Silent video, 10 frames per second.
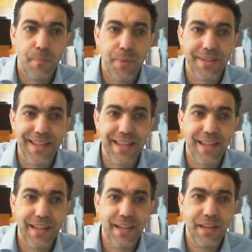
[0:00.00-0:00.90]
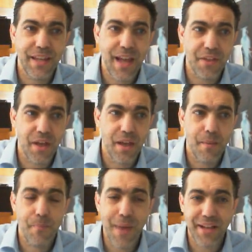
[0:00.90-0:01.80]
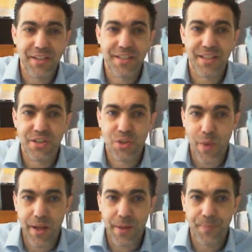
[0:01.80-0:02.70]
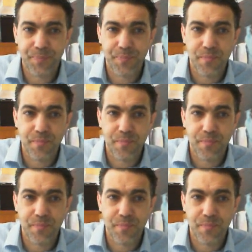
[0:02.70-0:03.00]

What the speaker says: but in the other, buds swell,